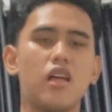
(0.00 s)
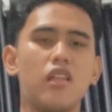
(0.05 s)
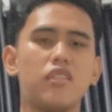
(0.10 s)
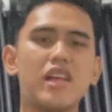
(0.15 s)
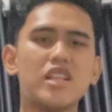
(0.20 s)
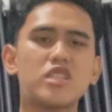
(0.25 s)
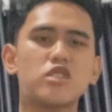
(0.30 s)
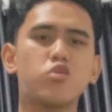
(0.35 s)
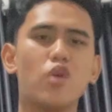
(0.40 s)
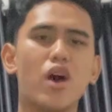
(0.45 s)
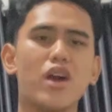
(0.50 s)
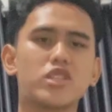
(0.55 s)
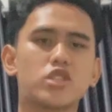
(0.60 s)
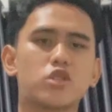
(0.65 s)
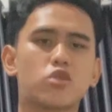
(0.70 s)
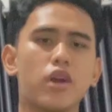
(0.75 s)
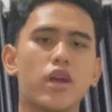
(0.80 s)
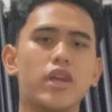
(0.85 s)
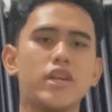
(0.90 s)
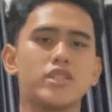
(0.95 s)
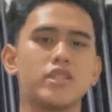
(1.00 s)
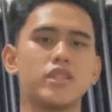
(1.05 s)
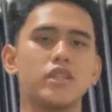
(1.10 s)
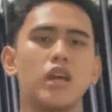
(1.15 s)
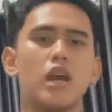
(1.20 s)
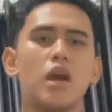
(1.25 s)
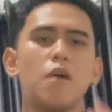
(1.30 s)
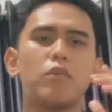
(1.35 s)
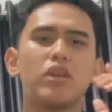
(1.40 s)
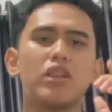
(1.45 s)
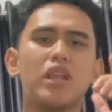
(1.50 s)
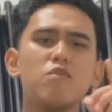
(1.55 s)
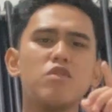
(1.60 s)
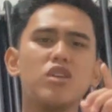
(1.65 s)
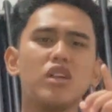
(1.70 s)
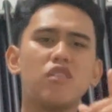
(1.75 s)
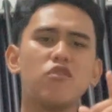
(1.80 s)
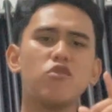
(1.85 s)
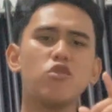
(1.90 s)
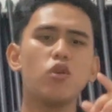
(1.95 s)
That's why it's crazy. But let
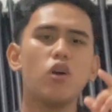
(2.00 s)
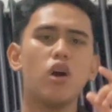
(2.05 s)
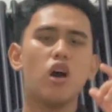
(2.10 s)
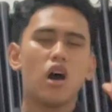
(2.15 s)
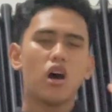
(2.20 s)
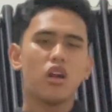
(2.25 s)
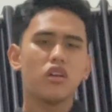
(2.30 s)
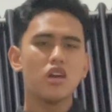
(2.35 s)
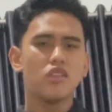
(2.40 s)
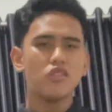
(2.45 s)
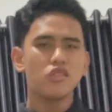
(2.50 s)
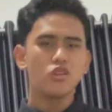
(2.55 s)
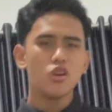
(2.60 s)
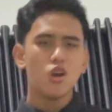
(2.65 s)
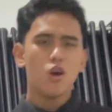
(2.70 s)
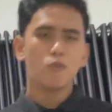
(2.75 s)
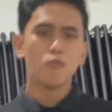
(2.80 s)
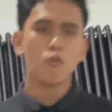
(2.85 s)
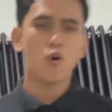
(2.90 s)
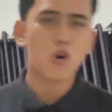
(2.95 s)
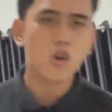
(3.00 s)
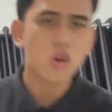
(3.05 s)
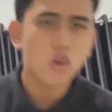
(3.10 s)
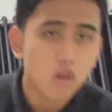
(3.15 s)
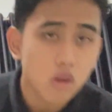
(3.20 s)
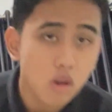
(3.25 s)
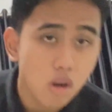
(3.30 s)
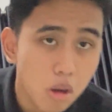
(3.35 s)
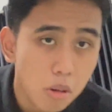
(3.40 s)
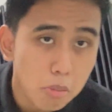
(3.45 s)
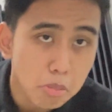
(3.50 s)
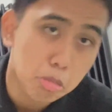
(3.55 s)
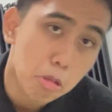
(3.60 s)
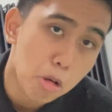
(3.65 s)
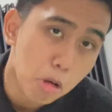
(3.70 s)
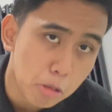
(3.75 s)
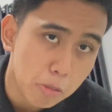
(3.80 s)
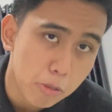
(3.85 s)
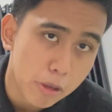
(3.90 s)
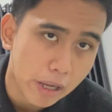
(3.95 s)
me give you another more
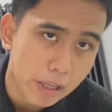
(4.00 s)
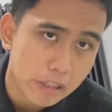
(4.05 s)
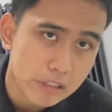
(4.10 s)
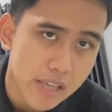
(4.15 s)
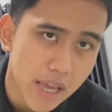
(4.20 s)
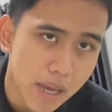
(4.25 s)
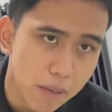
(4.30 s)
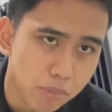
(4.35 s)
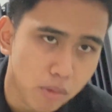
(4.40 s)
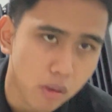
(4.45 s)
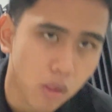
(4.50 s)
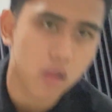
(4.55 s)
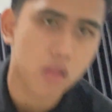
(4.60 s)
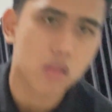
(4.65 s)
morbid example.